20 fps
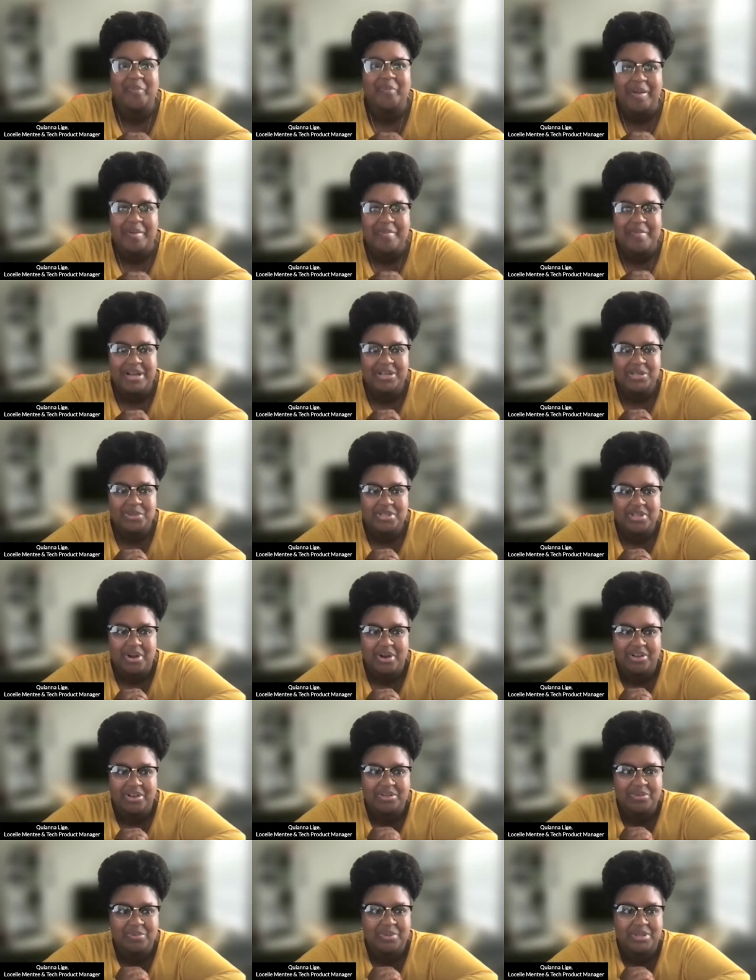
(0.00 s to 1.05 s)
my match with
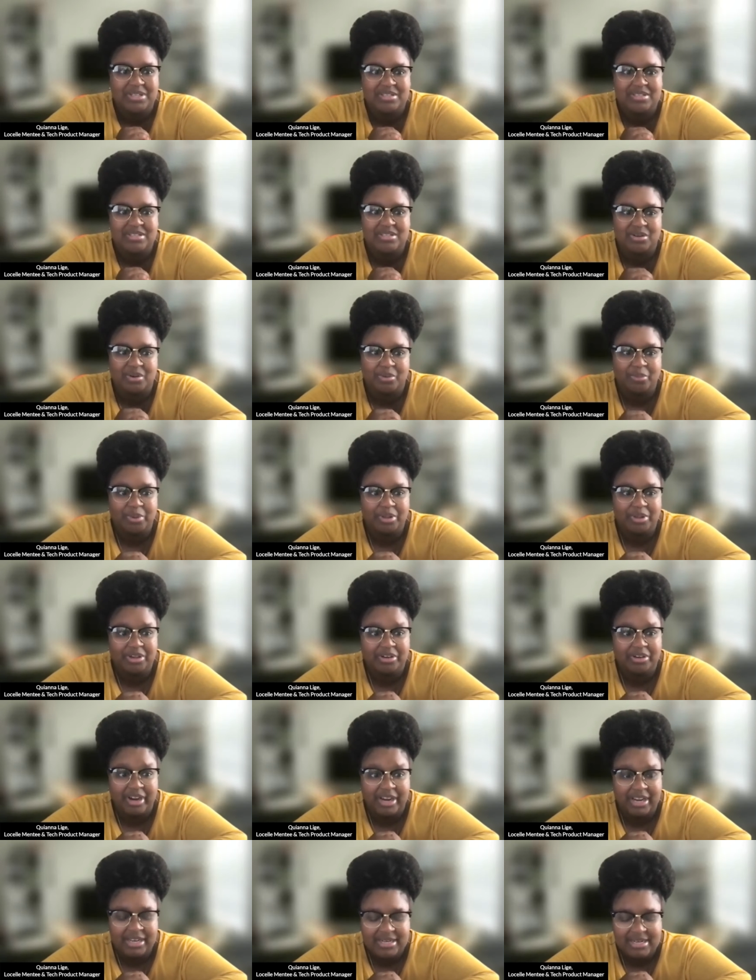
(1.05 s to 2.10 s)
Carla was really
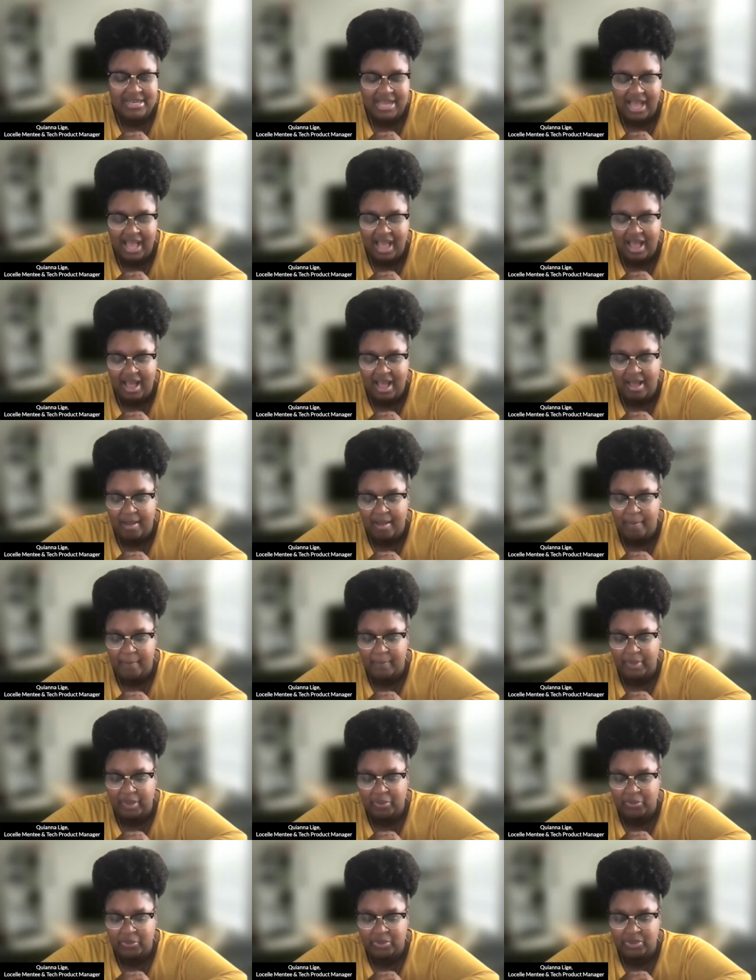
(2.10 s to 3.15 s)
great. Um,
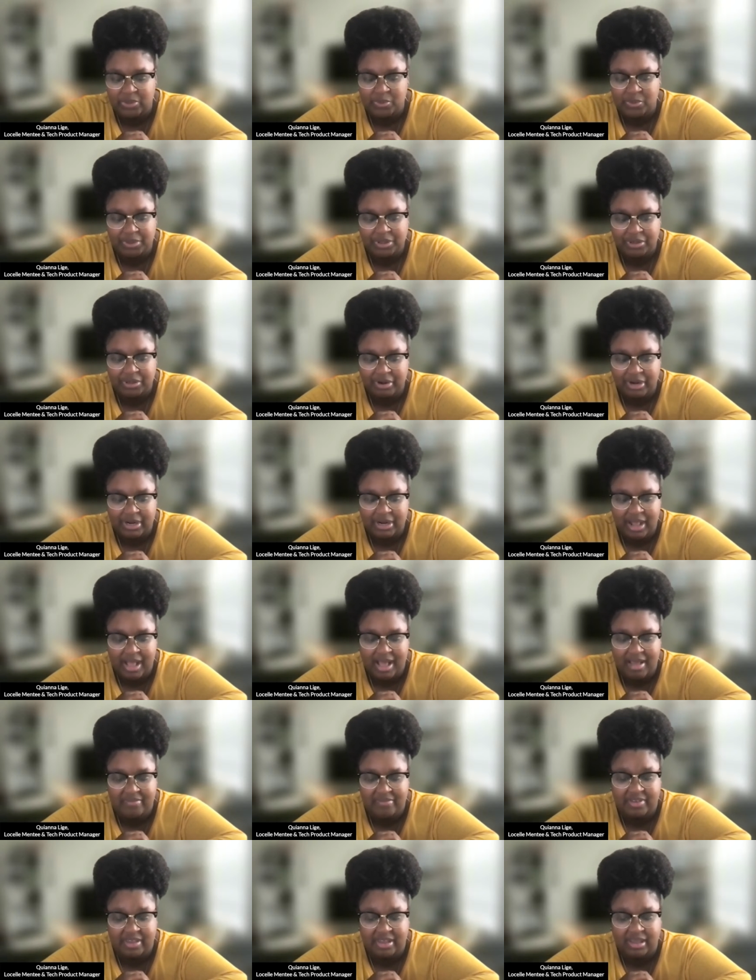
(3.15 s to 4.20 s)
it was really great
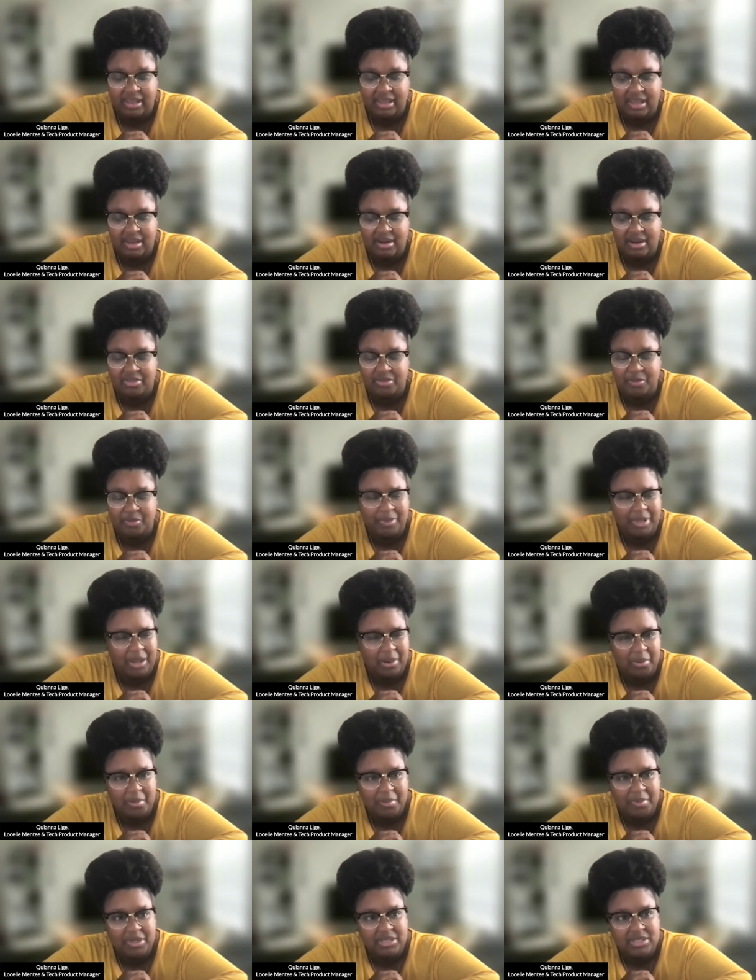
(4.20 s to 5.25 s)
having another
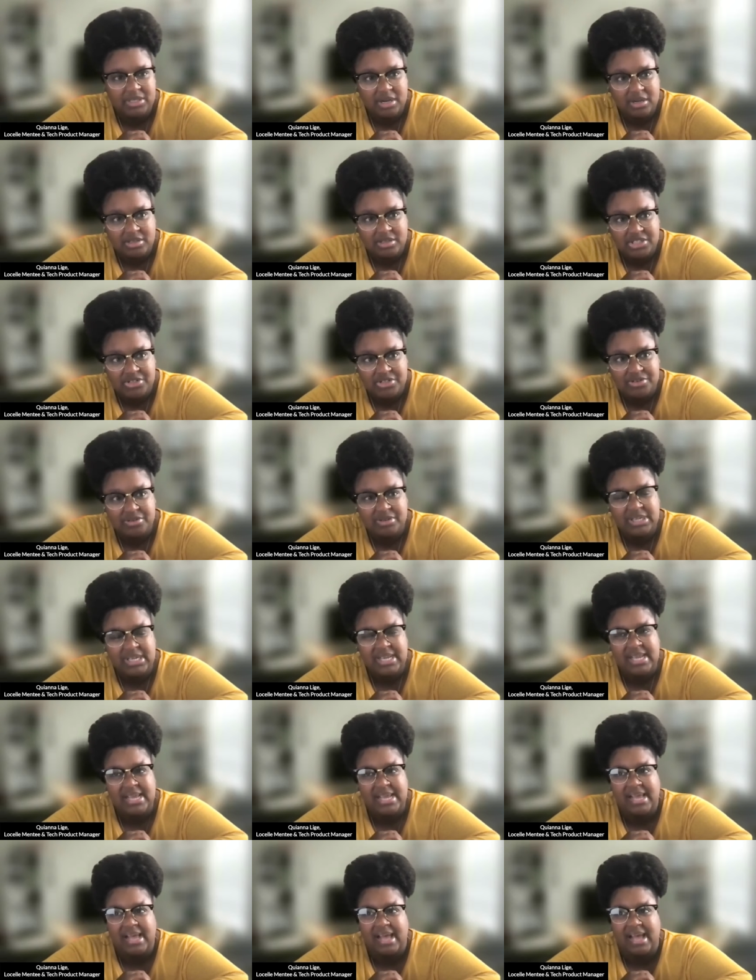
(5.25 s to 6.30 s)
Black woman to talk to.
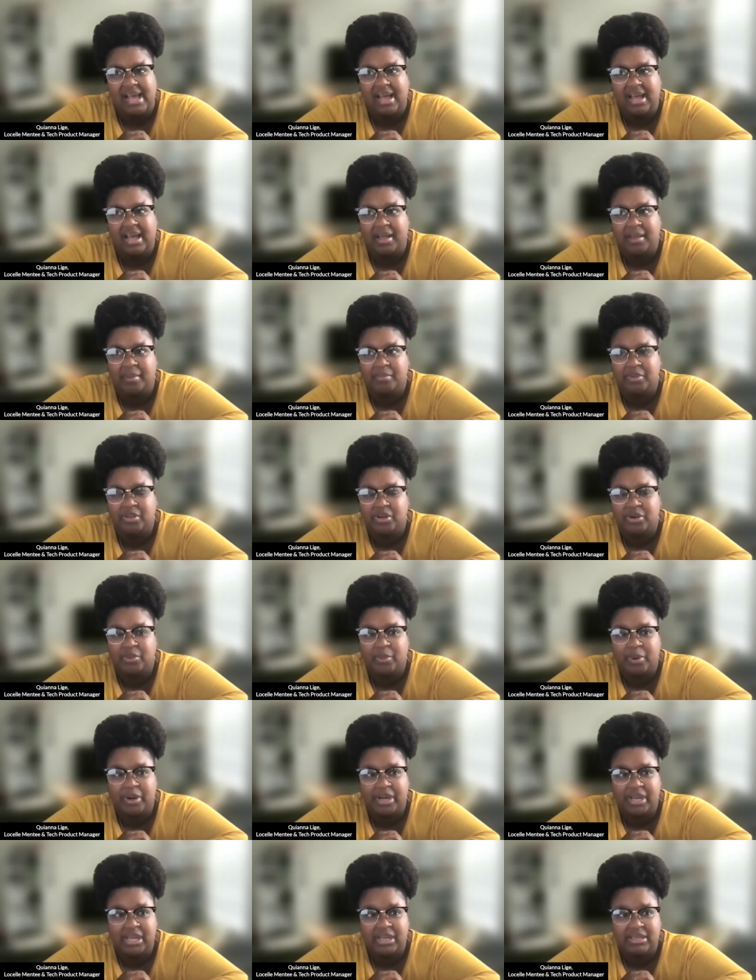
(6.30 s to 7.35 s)
Um, you know,
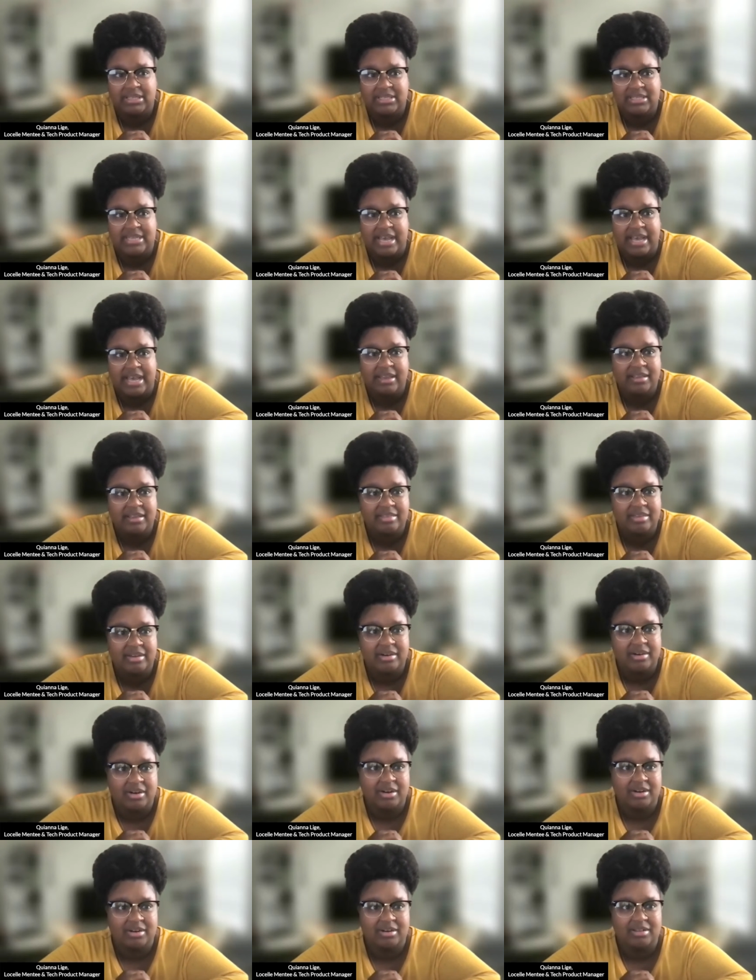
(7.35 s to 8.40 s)
working in tech,
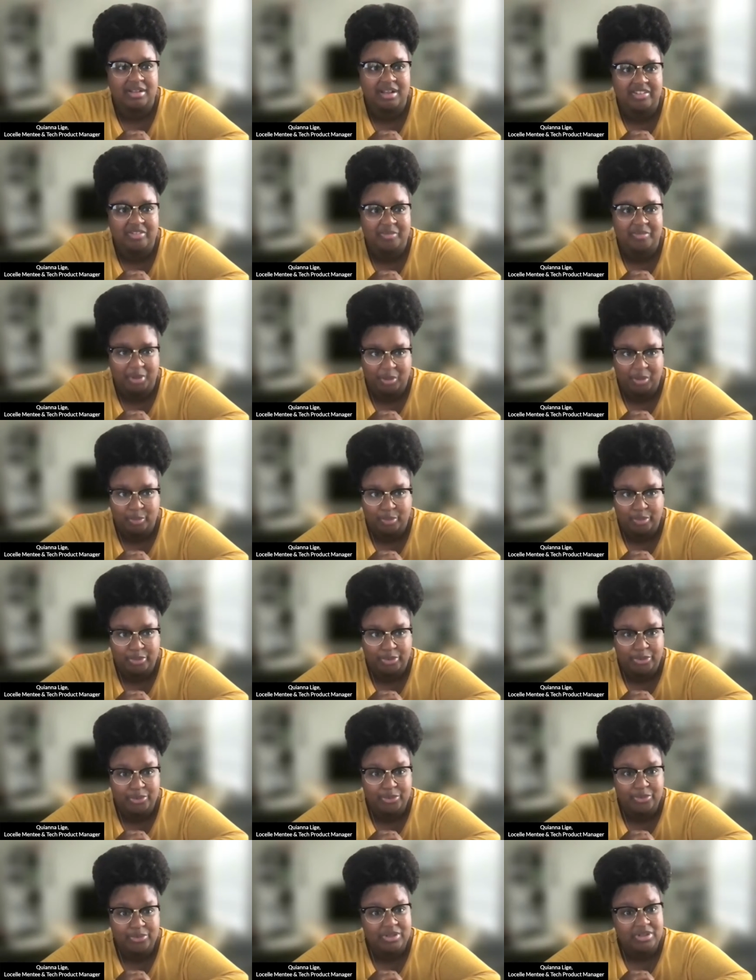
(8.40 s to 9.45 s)
there aren't a lot of people
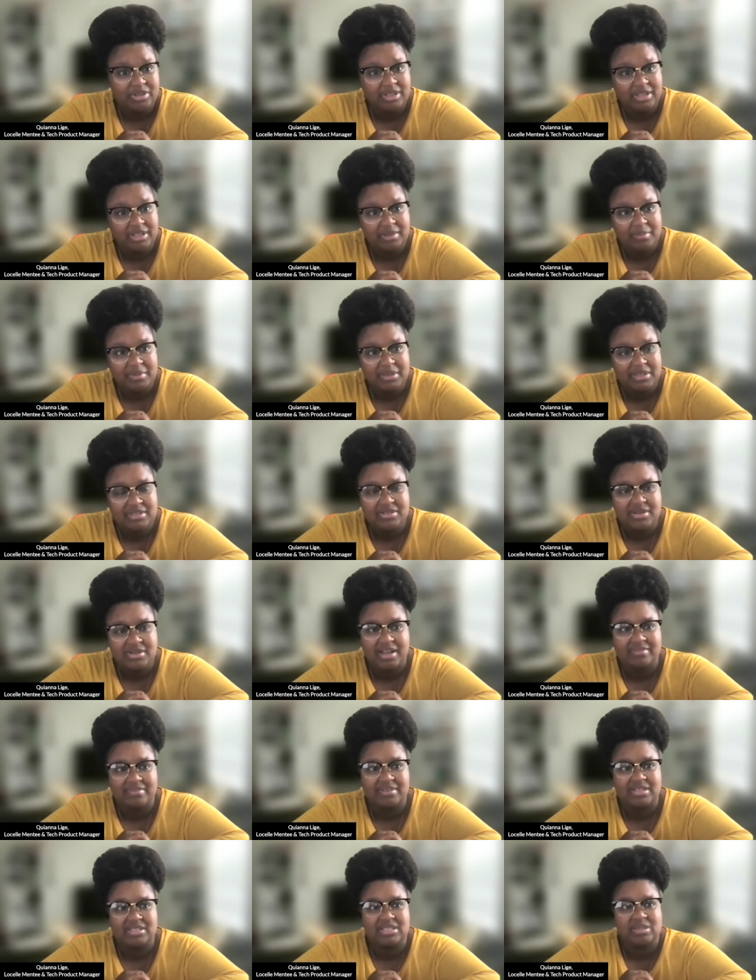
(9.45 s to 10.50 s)
who look like me. So
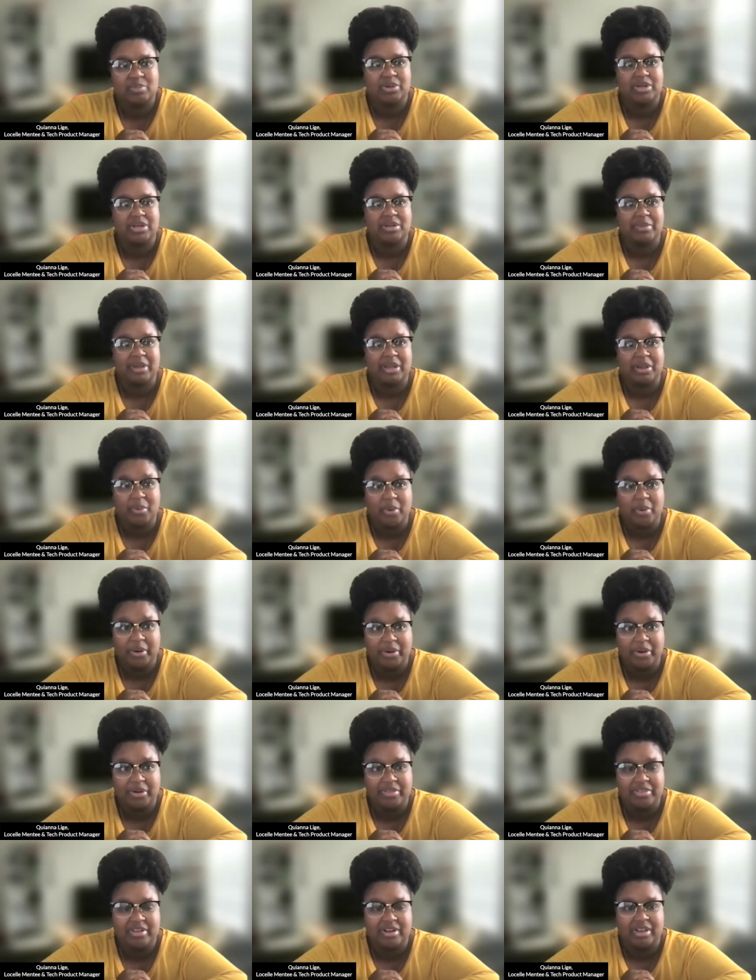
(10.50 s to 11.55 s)
having someone in my
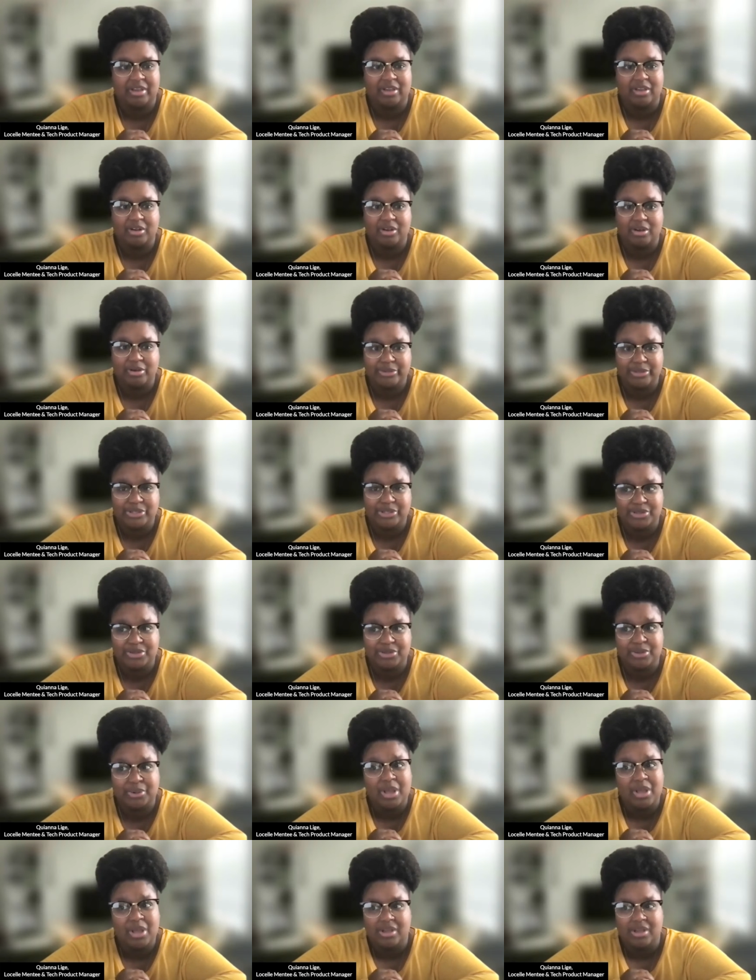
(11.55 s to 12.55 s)
corner that I could go to,